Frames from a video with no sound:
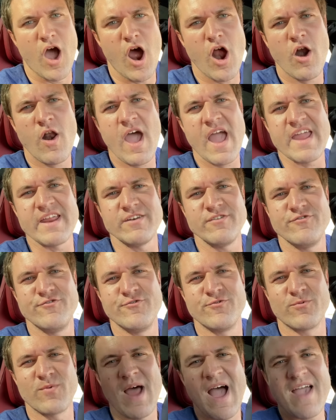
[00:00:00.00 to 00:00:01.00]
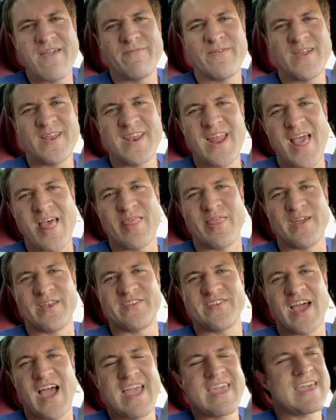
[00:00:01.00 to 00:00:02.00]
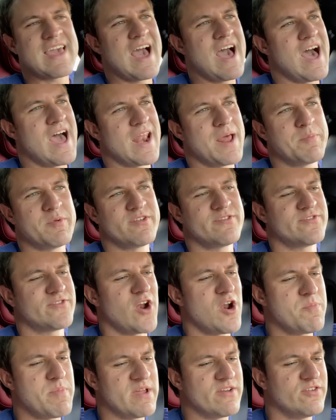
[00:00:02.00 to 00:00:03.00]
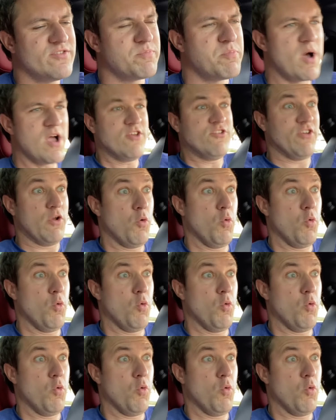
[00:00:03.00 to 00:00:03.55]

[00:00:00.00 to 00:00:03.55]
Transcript: All right, driving the Taycan. I'm gonna start by just punching.